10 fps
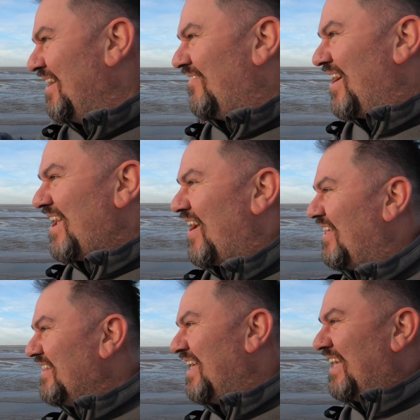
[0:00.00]

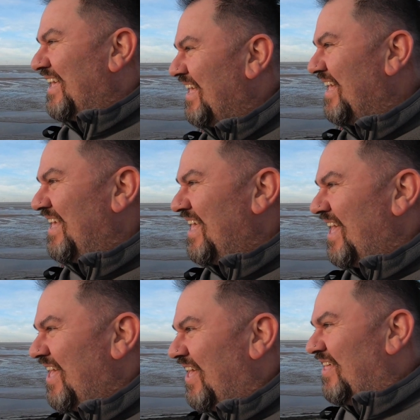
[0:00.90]
while
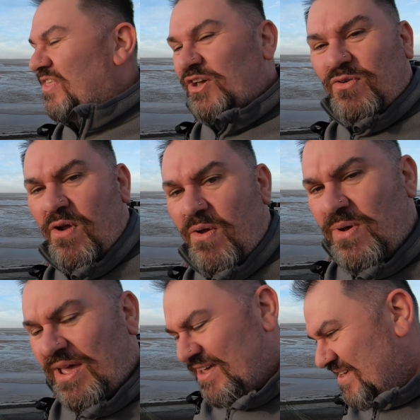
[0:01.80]
the crew
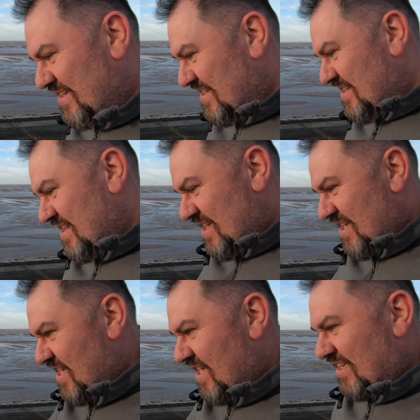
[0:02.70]

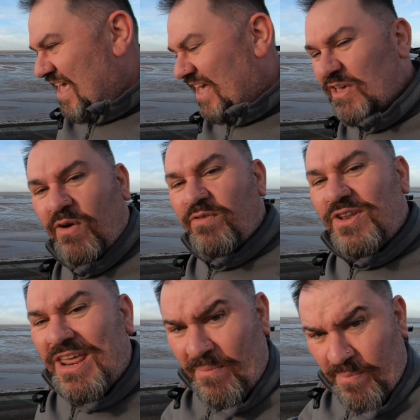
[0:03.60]
get
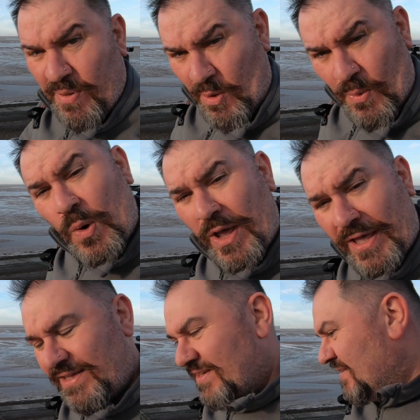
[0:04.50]
covered in poo.
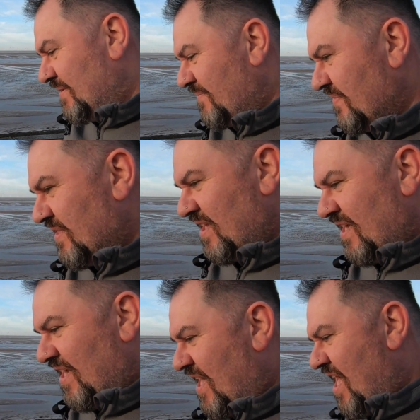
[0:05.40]

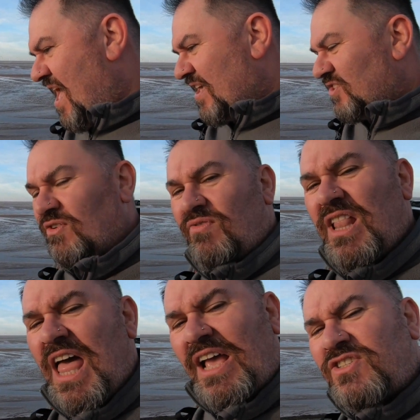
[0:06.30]
I shall
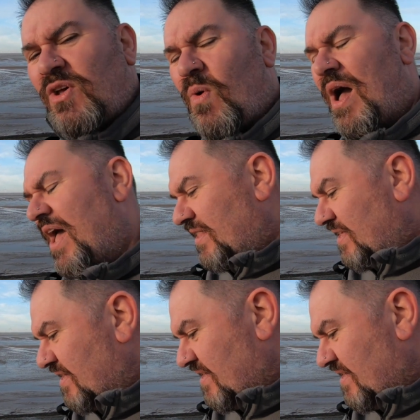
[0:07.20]
relax a while